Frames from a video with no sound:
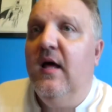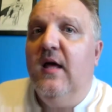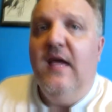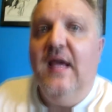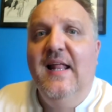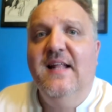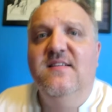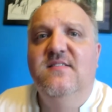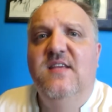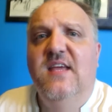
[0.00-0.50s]

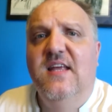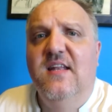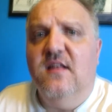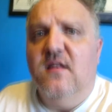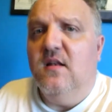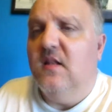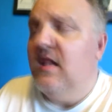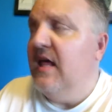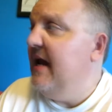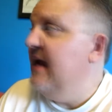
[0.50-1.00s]
It is
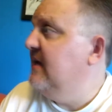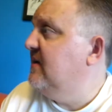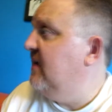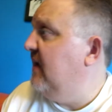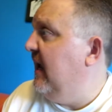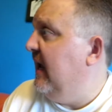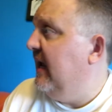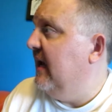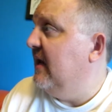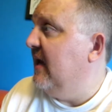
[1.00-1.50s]
getting late,
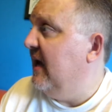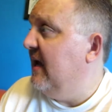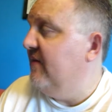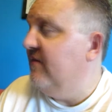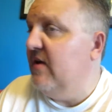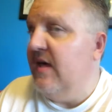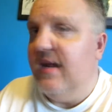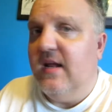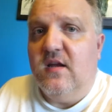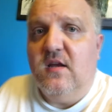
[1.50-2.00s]
and I have
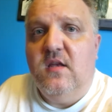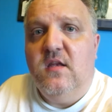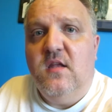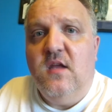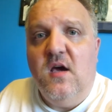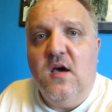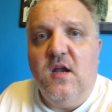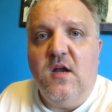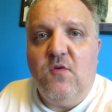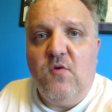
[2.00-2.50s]
got a
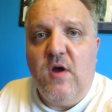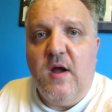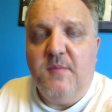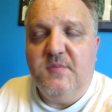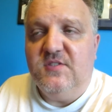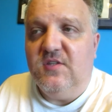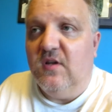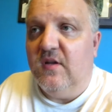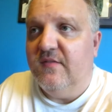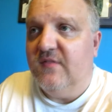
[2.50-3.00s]
ton of crap
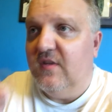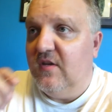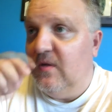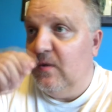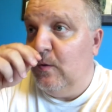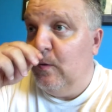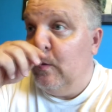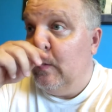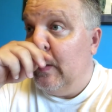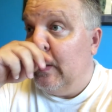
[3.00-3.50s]
still left to
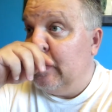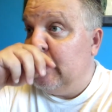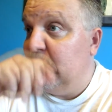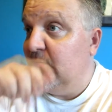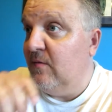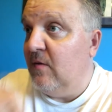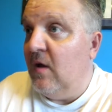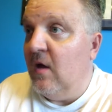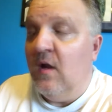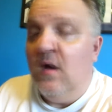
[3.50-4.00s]
do.
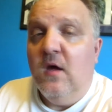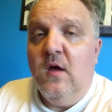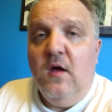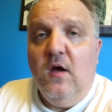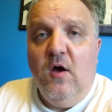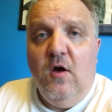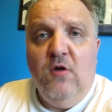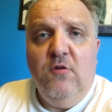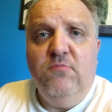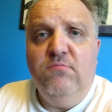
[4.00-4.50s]
That's
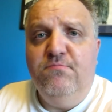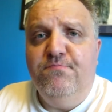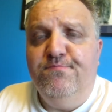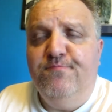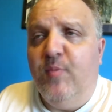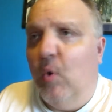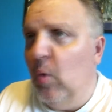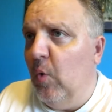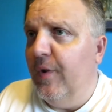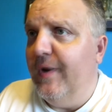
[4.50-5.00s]
all
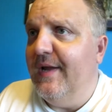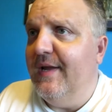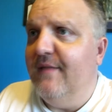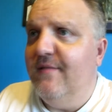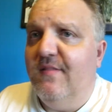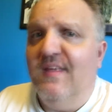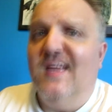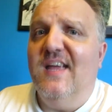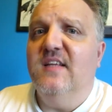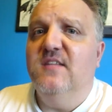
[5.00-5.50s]
boring
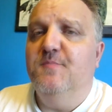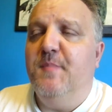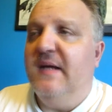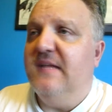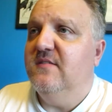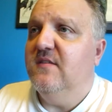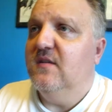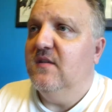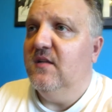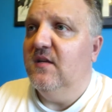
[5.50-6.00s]
things,
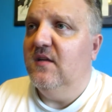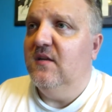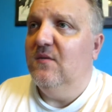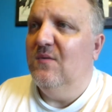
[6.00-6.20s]
basically.